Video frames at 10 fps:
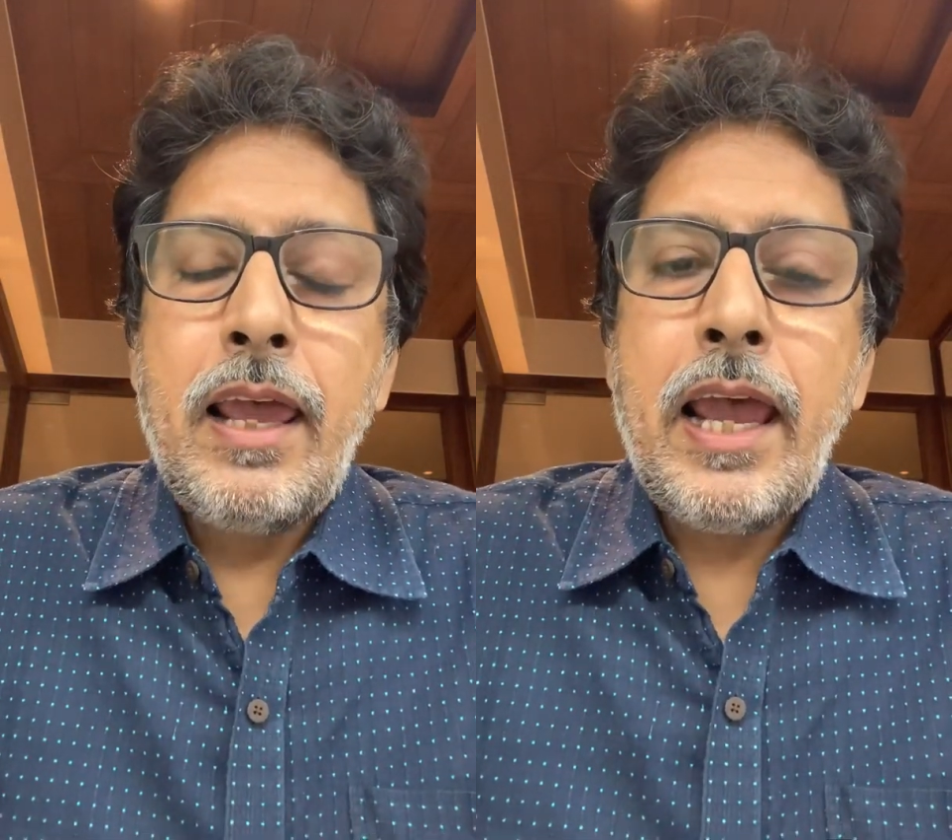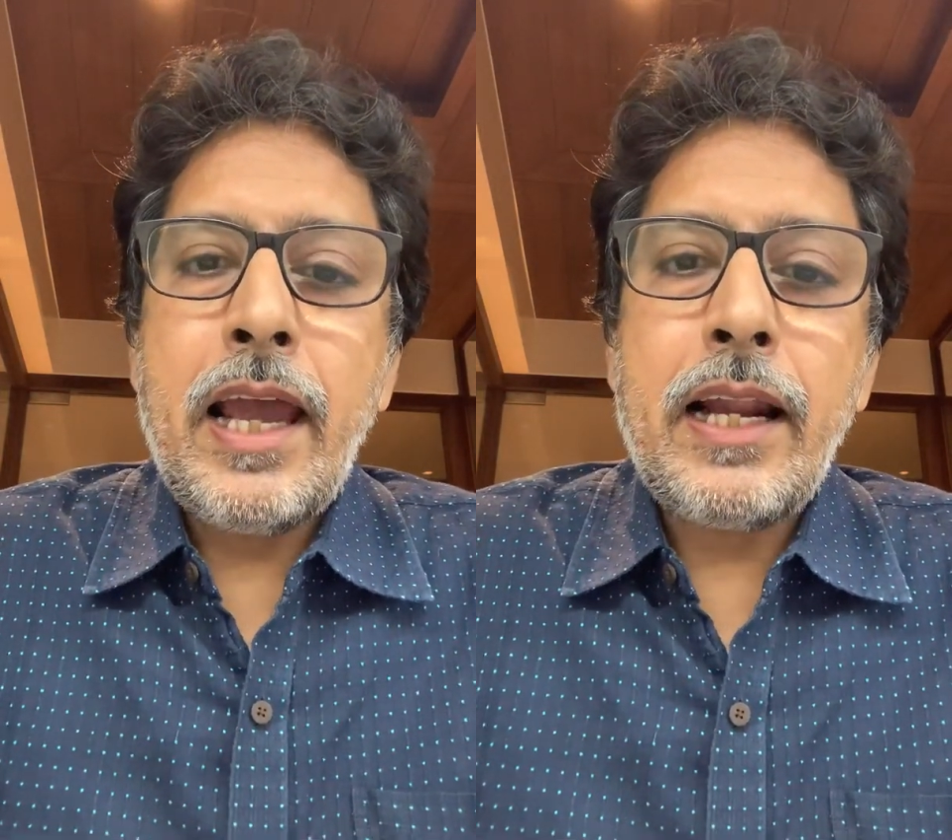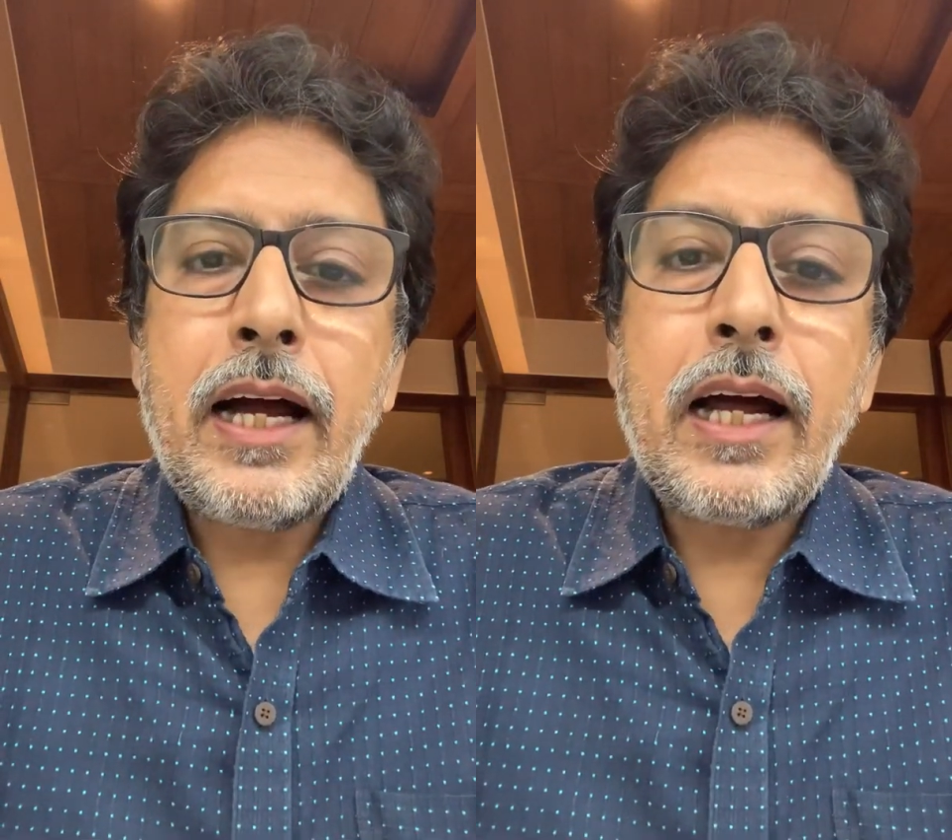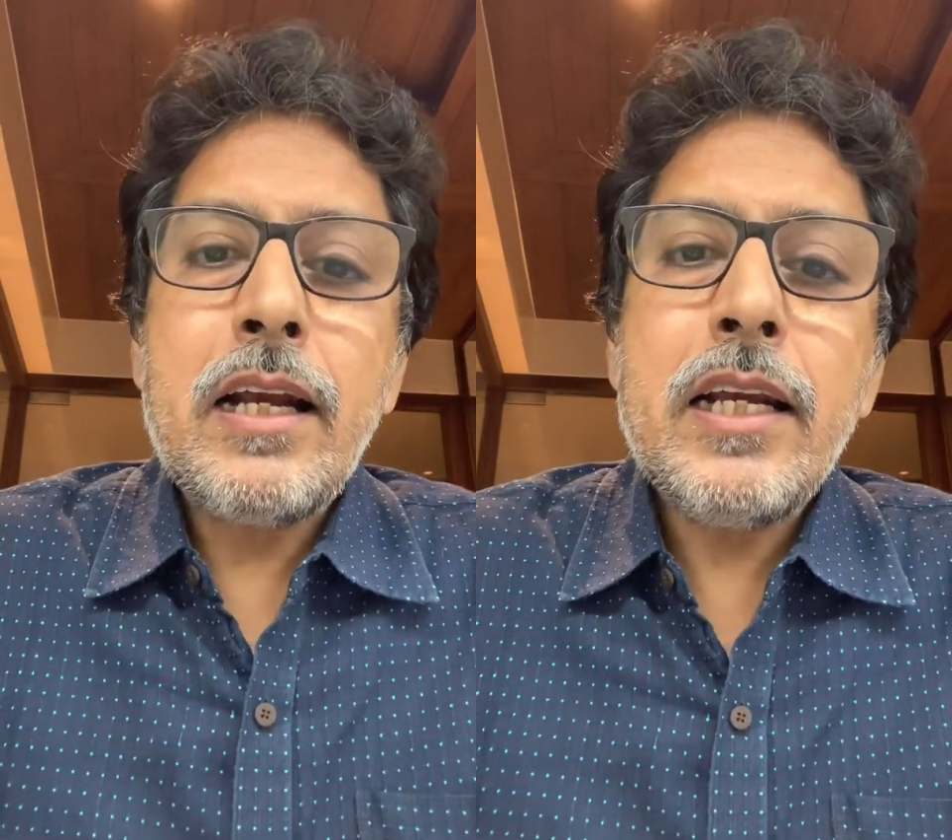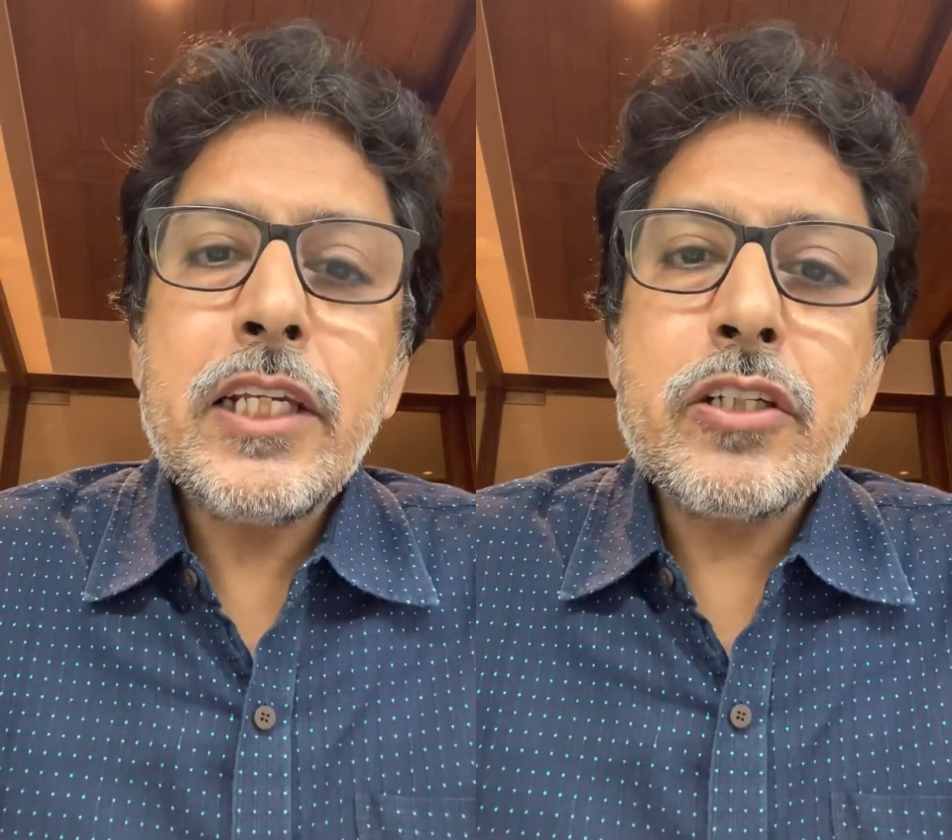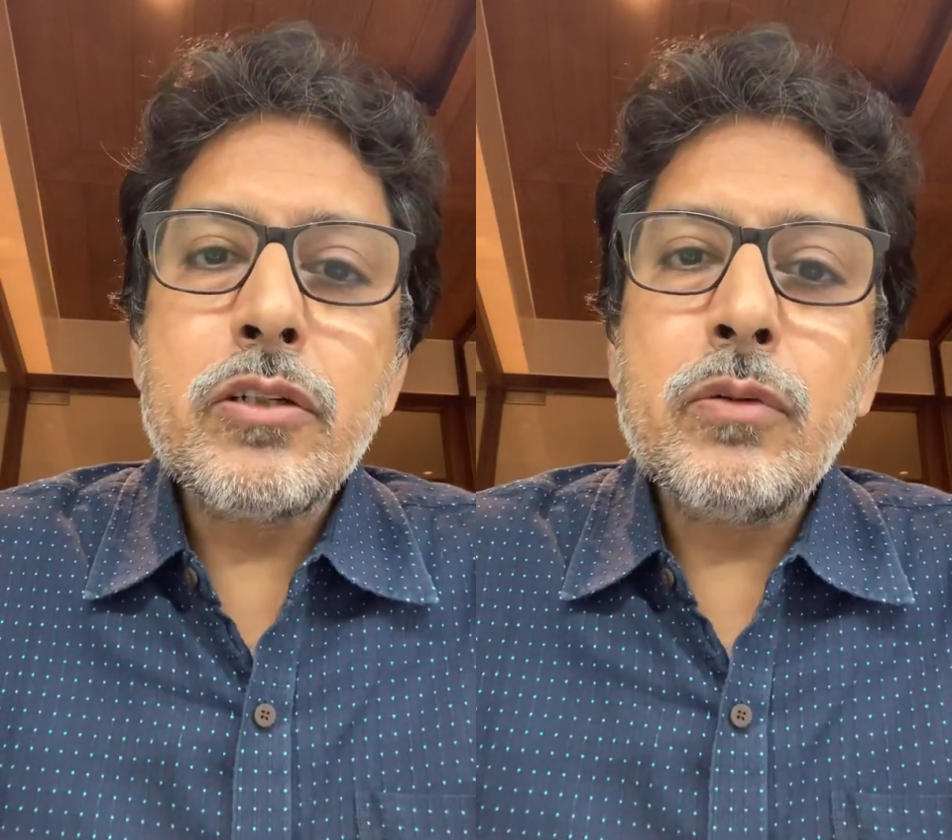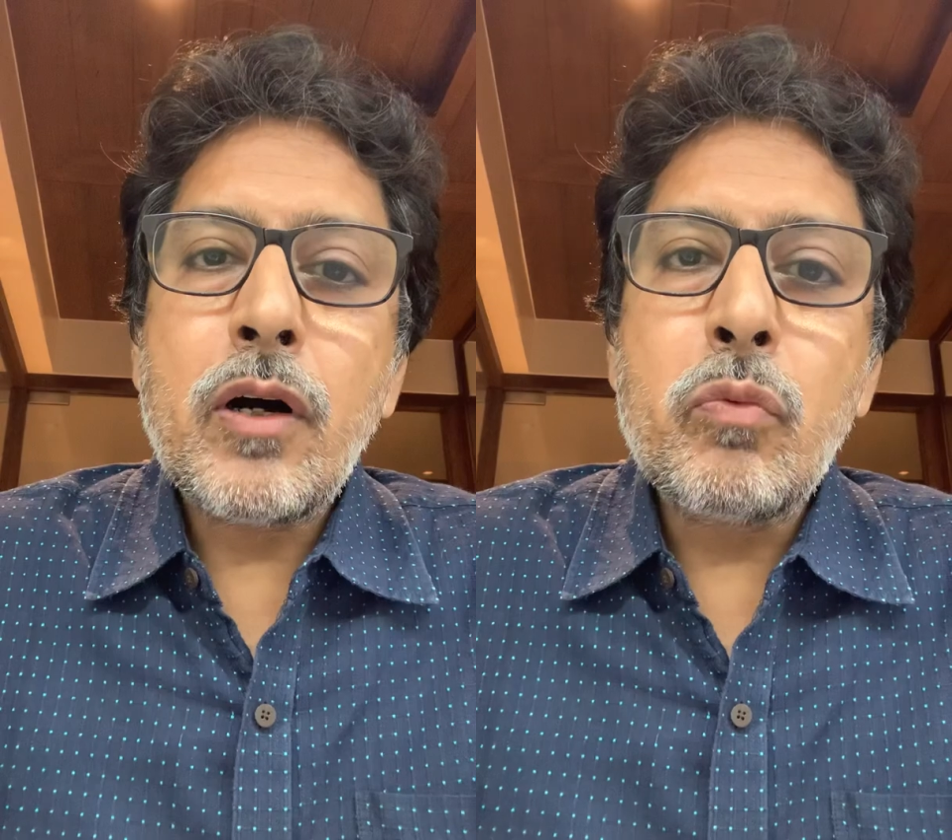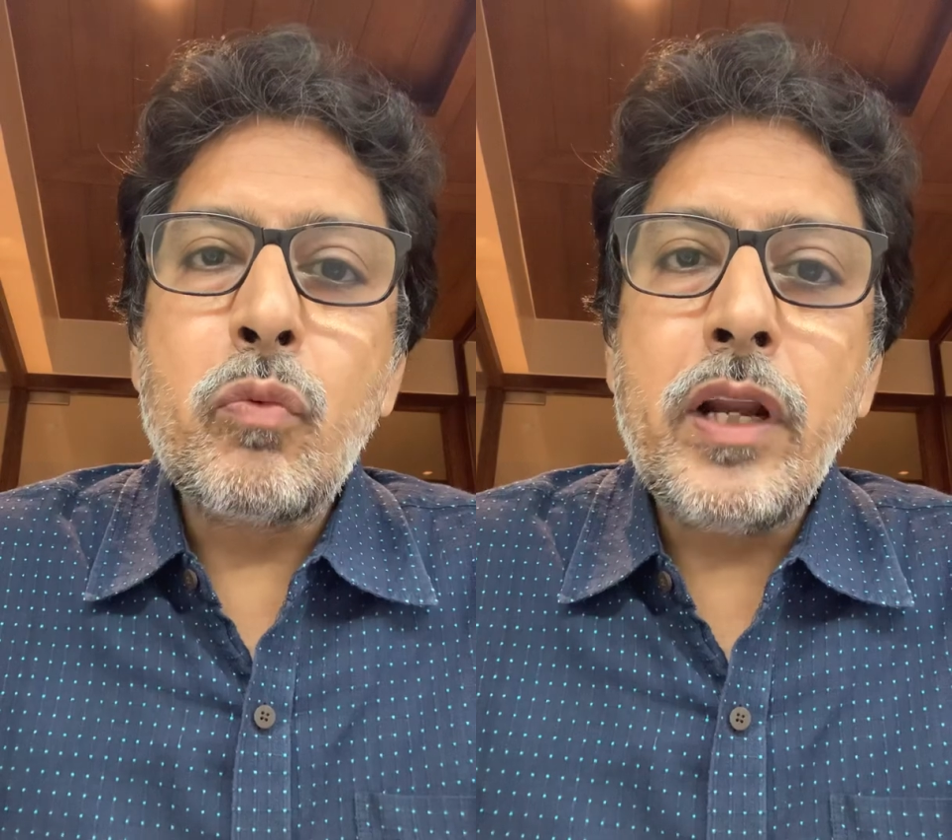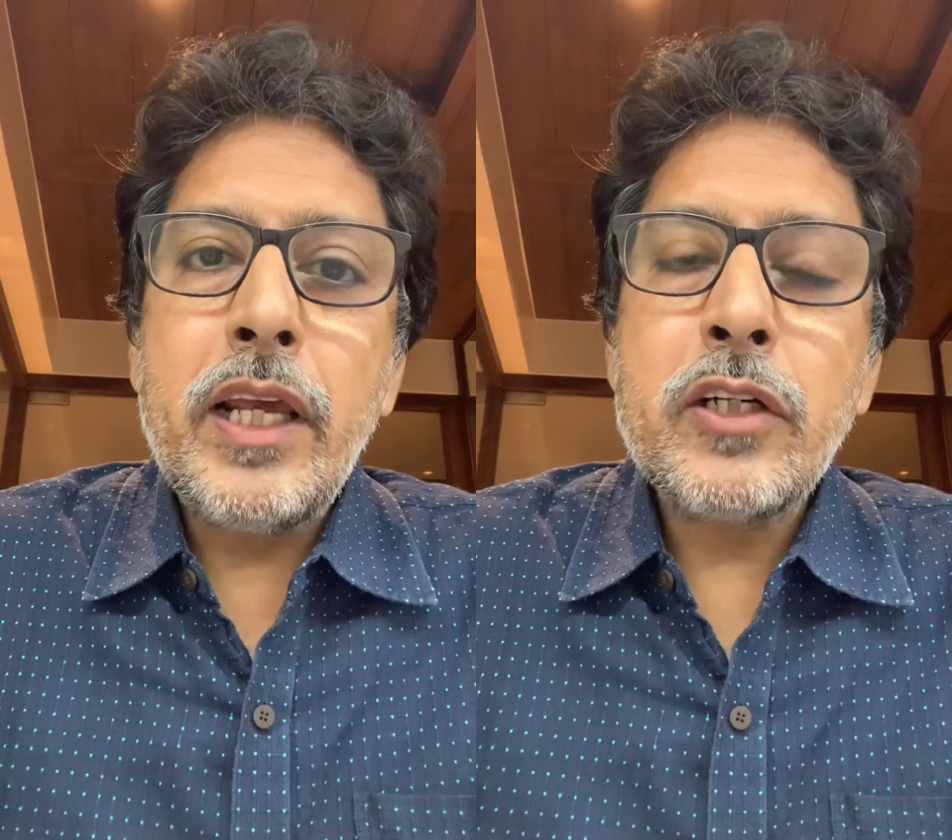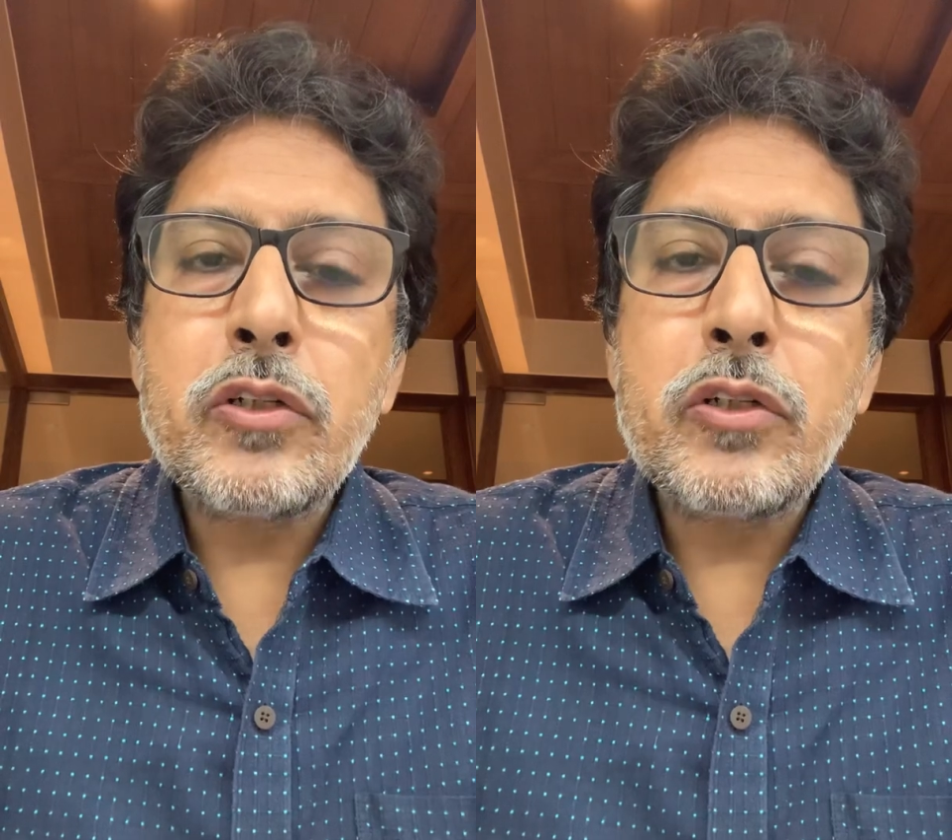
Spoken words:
And unless you are willing